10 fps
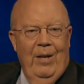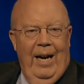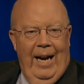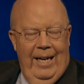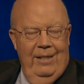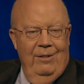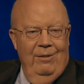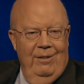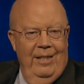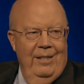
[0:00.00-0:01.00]
and
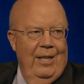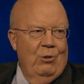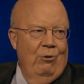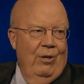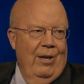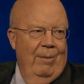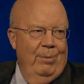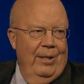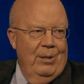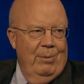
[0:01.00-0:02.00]
an industrial
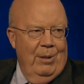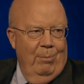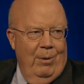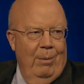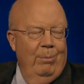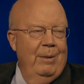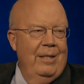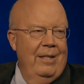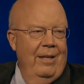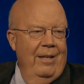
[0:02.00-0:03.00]
complex. But the problem
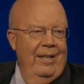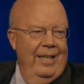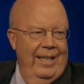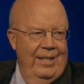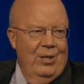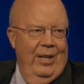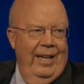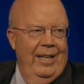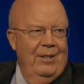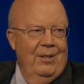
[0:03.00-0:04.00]
is, his
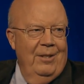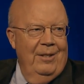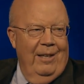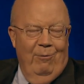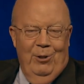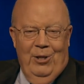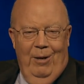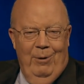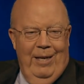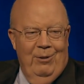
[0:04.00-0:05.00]
land of which I
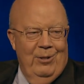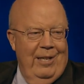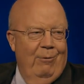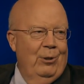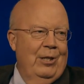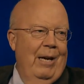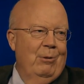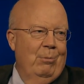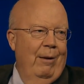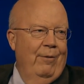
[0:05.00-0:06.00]
went out several
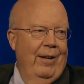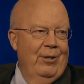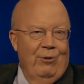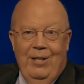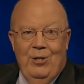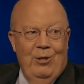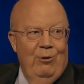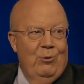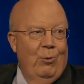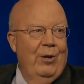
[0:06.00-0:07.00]
times with my father trying to
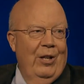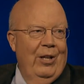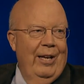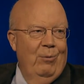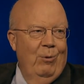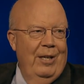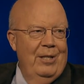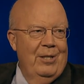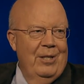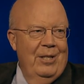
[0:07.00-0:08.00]
search where the land
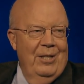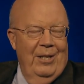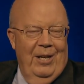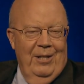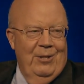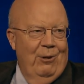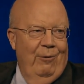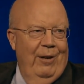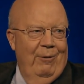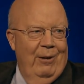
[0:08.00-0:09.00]
was on the
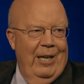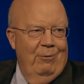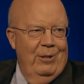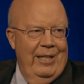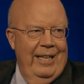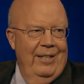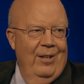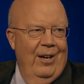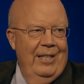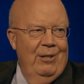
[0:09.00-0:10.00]
survey when I was eight and
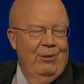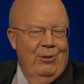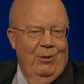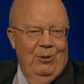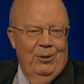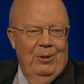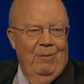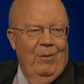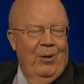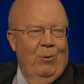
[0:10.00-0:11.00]
nine years old,
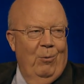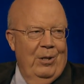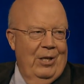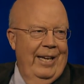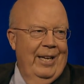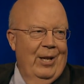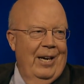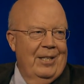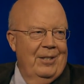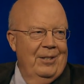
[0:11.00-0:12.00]
was
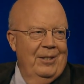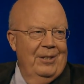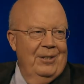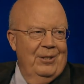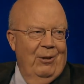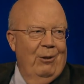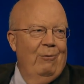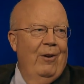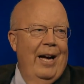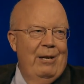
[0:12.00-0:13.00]
landlocked. So the
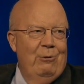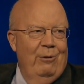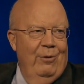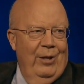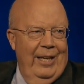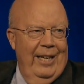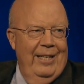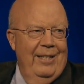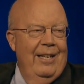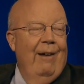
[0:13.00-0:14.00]
value of the
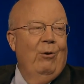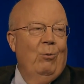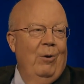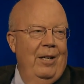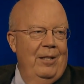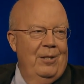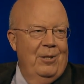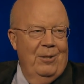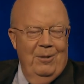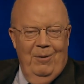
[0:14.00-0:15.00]
land never
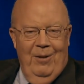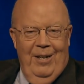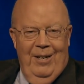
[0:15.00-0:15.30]
was. Even though